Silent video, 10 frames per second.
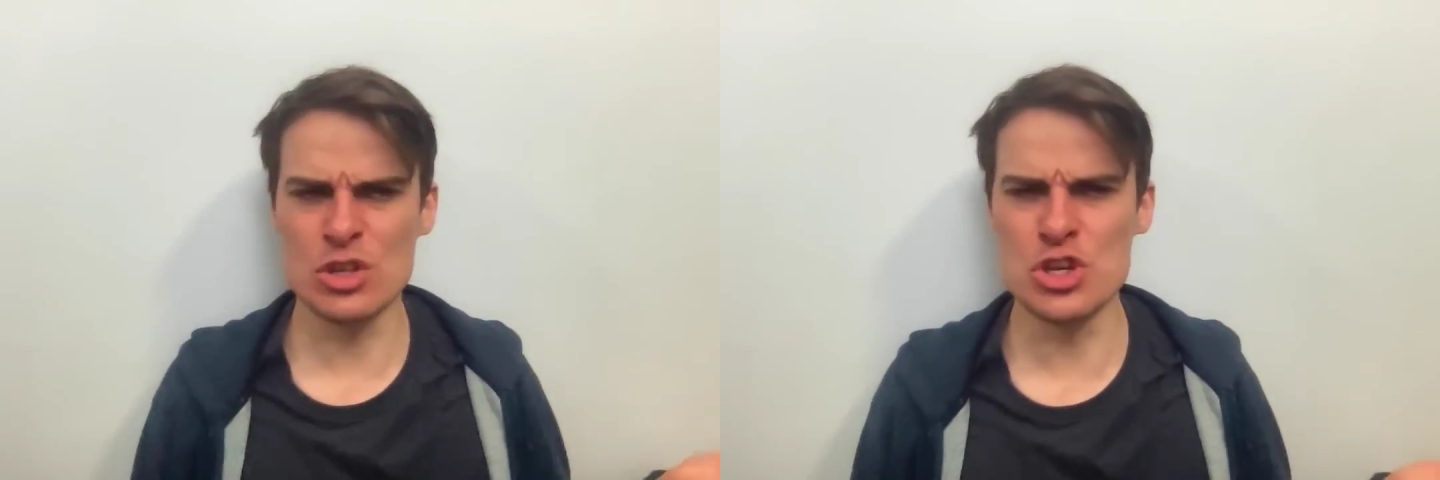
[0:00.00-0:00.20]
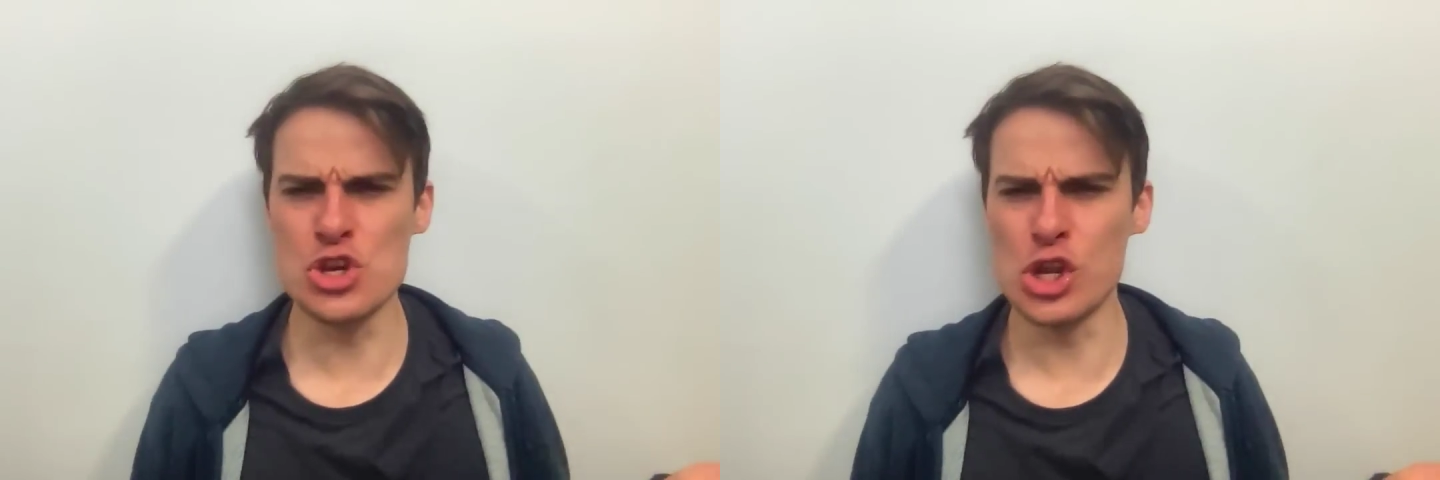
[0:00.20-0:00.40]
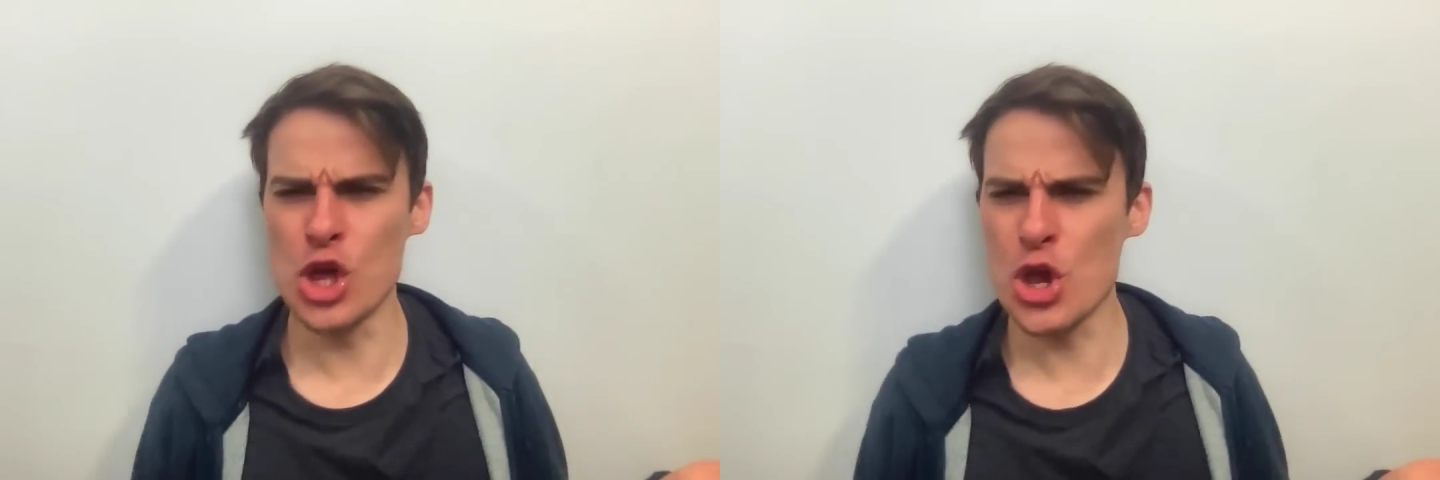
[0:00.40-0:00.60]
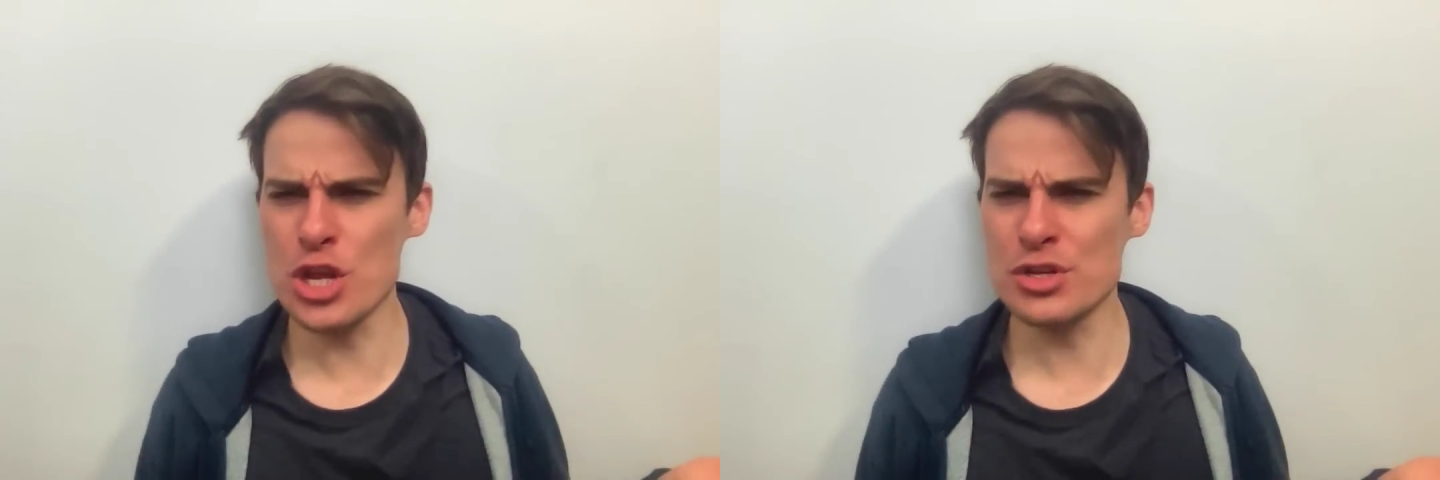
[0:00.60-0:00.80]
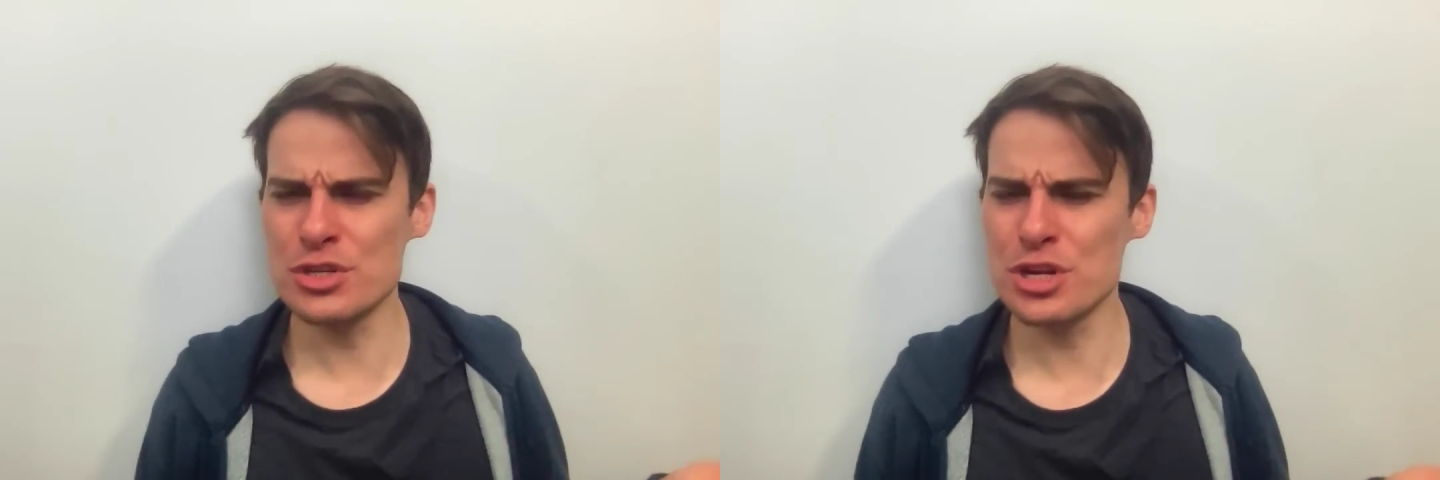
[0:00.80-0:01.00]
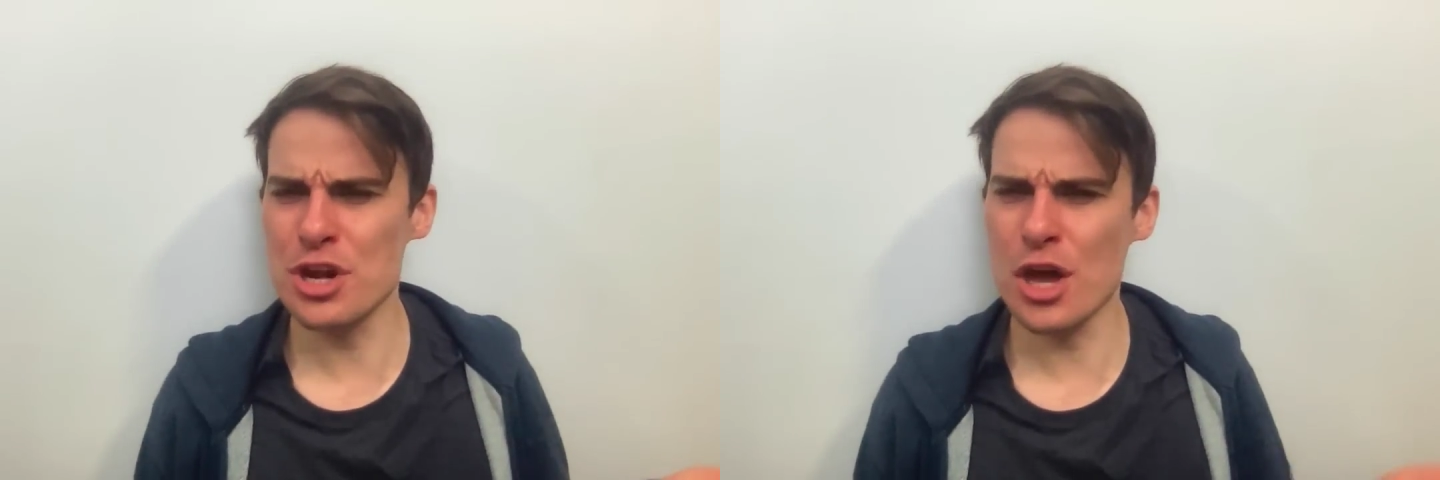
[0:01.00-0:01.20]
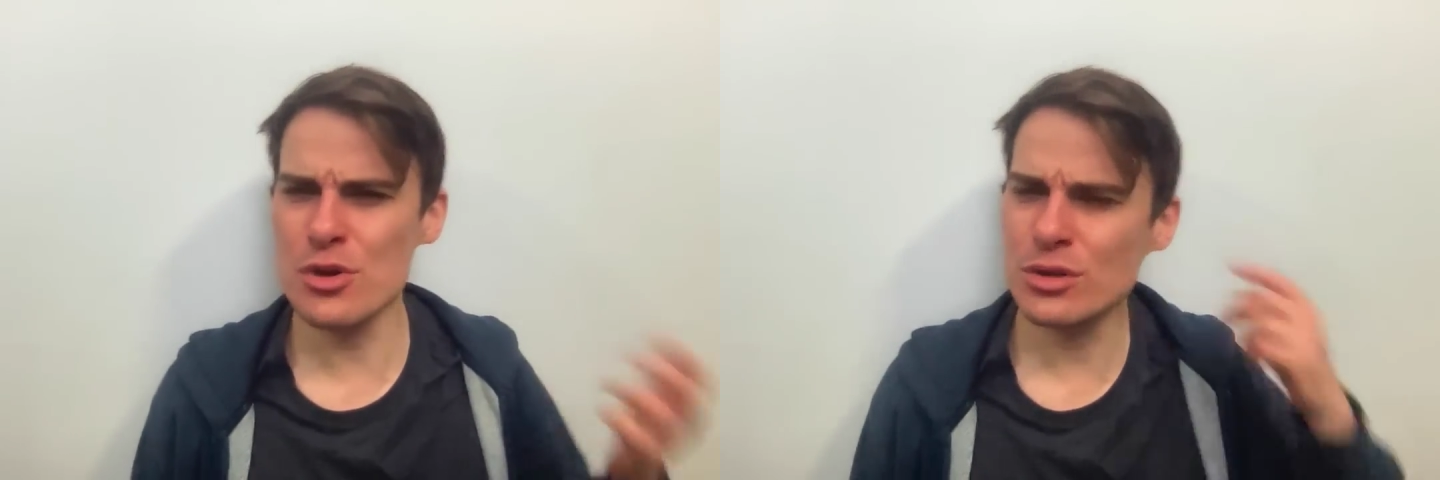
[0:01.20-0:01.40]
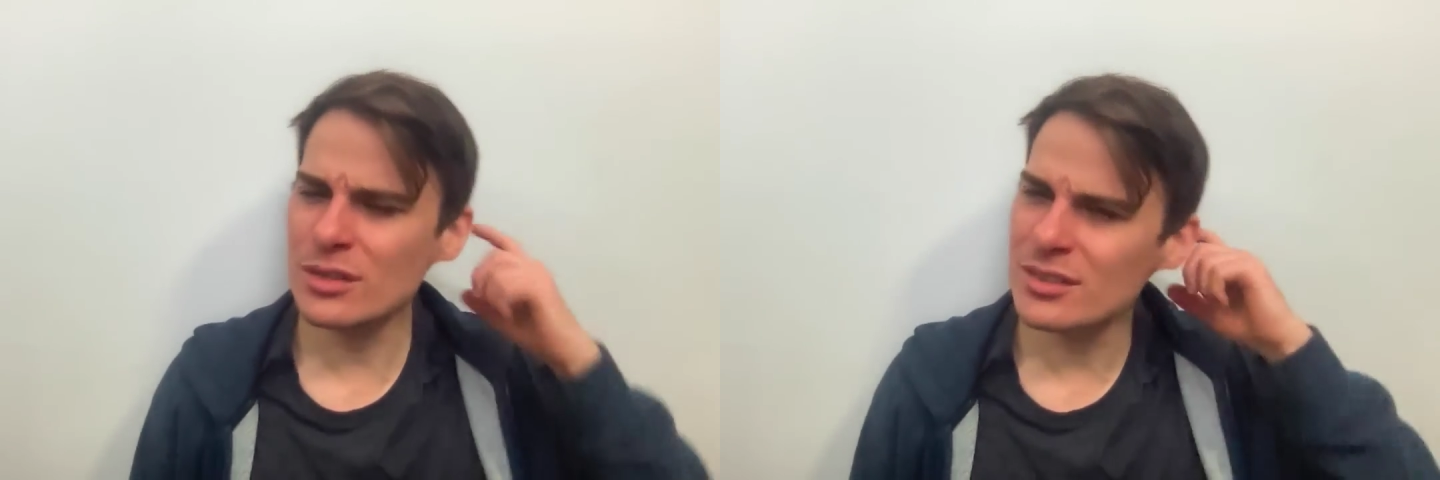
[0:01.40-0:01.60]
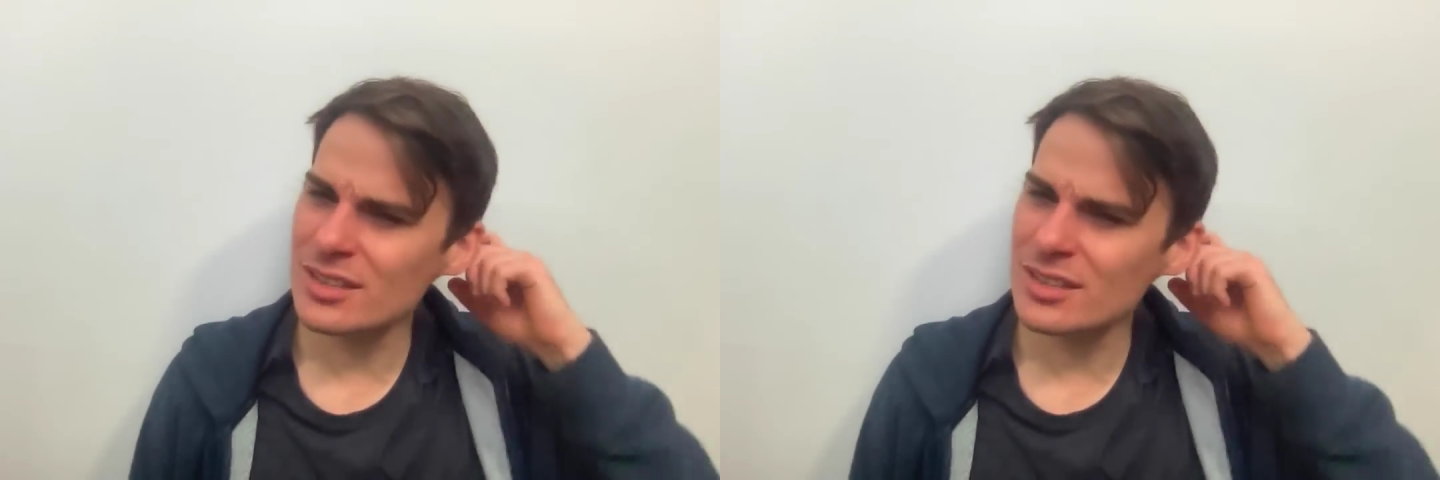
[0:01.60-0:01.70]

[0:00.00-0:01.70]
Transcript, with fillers: learned to know,